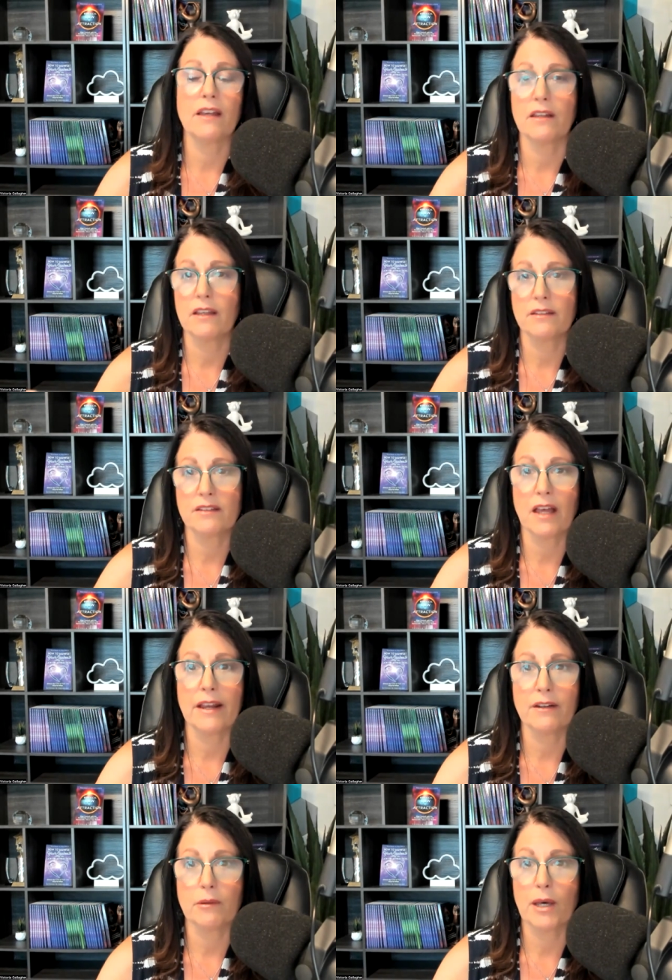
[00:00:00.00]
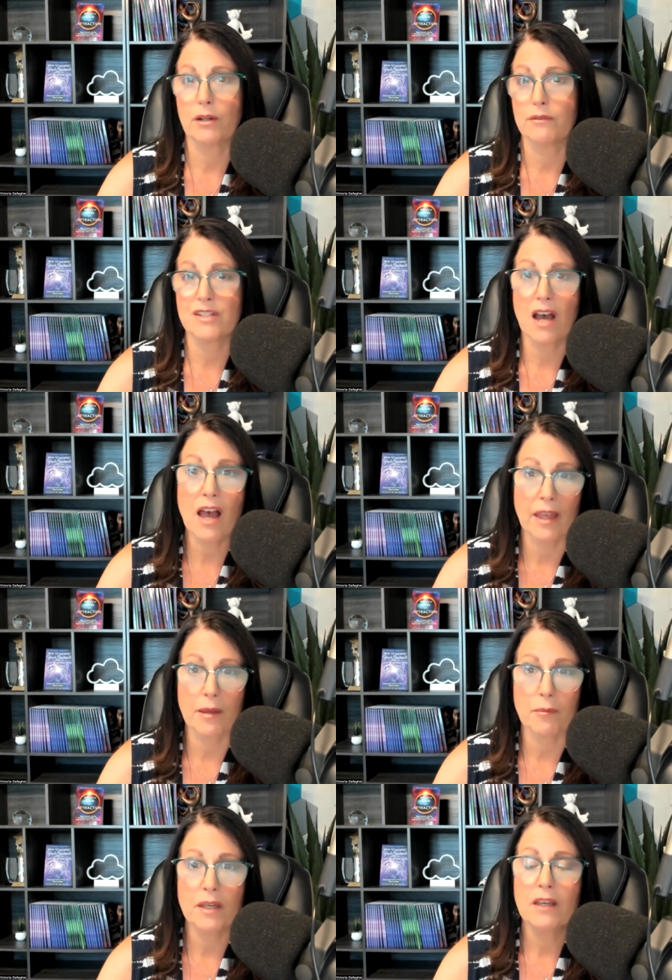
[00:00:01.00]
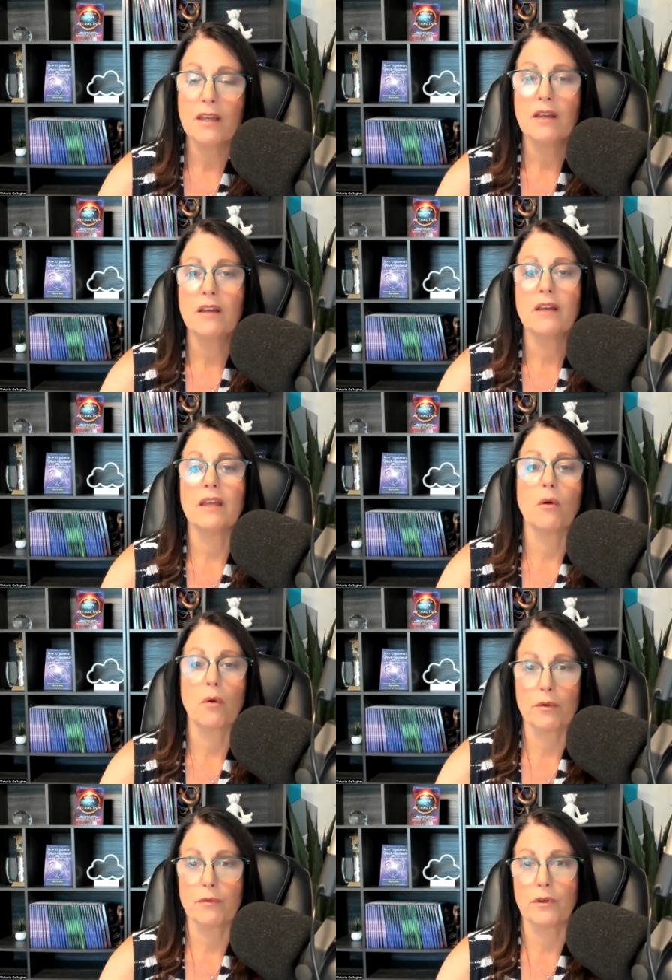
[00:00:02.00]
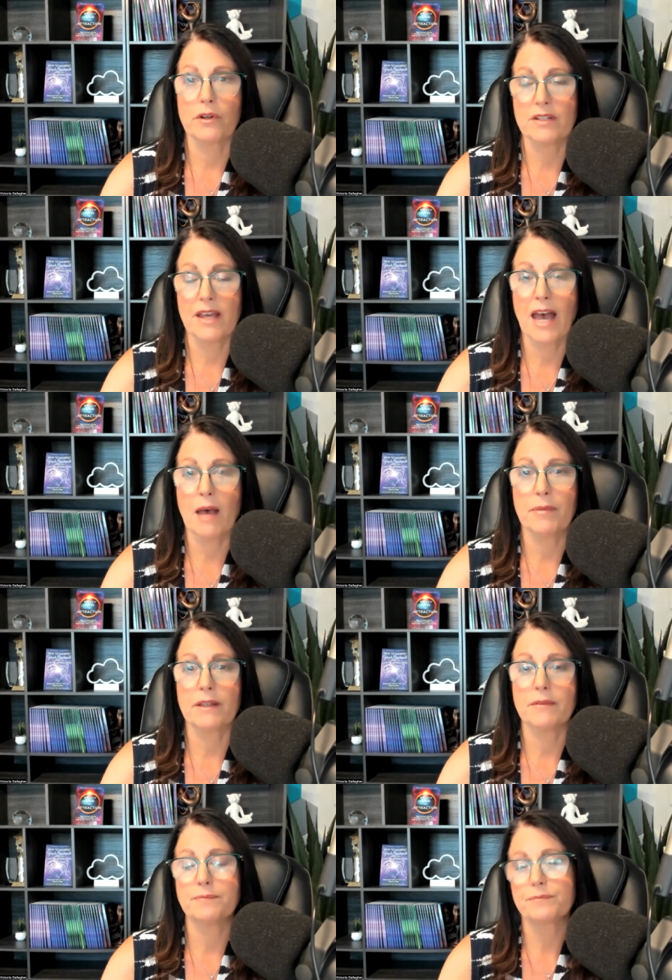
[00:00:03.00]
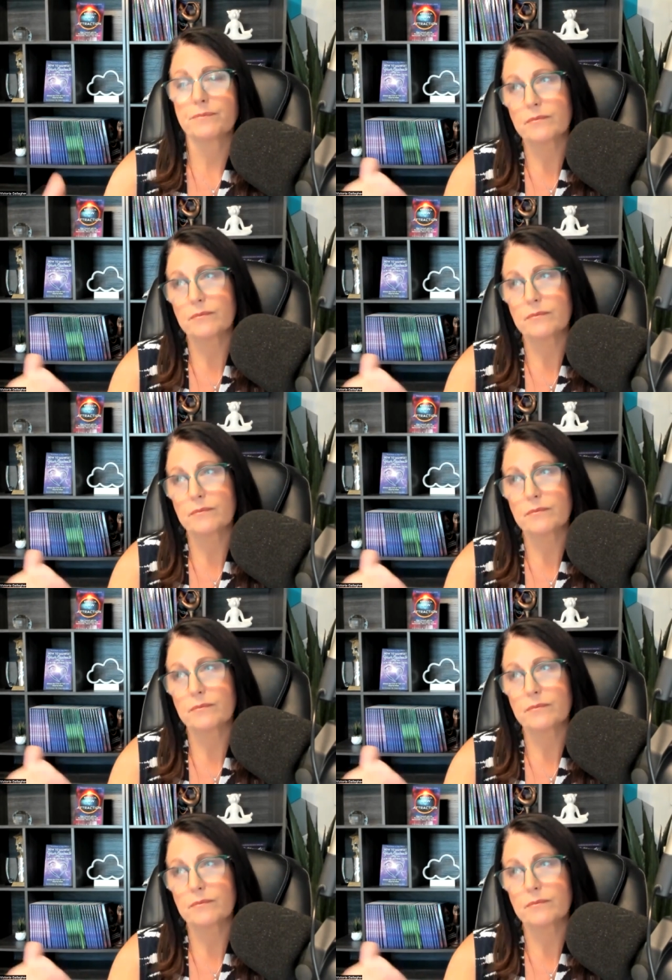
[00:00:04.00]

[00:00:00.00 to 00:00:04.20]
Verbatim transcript: a, assigned amount of time in order for it to happen